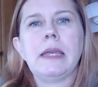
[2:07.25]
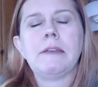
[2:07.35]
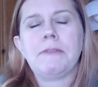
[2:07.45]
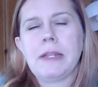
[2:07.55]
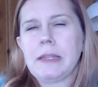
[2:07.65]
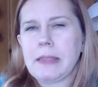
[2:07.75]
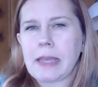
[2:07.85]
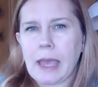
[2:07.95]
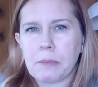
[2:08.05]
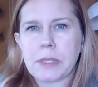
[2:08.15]
if
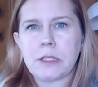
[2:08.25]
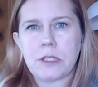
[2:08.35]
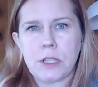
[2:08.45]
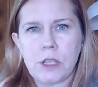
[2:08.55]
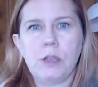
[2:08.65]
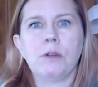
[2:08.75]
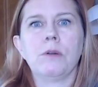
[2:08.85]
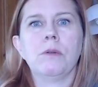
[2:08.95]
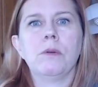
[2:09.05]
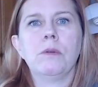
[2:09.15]
anything happens to
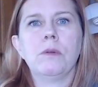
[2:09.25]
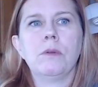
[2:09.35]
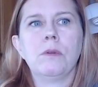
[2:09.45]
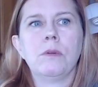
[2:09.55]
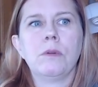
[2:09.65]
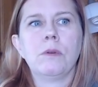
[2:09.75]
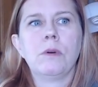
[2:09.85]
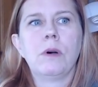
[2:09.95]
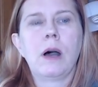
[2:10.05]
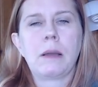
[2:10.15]
you,
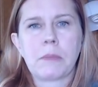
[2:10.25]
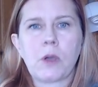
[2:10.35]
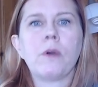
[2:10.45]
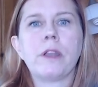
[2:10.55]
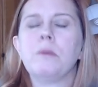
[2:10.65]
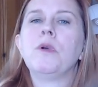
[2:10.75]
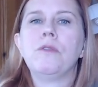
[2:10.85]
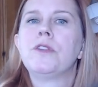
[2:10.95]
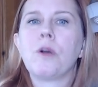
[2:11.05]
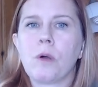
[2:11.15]
I'm going to
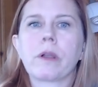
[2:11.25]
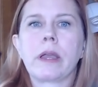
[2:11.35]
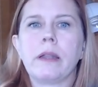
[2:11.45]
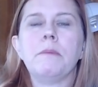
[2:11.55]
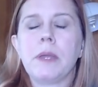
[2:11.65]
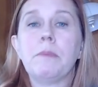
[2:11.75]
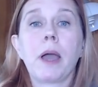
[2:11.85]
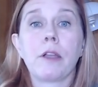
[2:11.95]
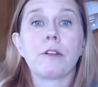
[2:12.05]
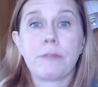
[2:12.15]
move to Oregon and be
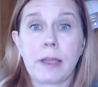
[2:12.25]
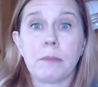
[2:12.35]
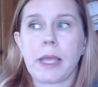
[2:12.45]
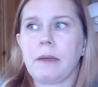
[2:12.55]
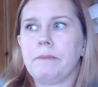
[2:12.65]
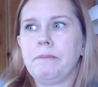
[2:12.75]
by your family.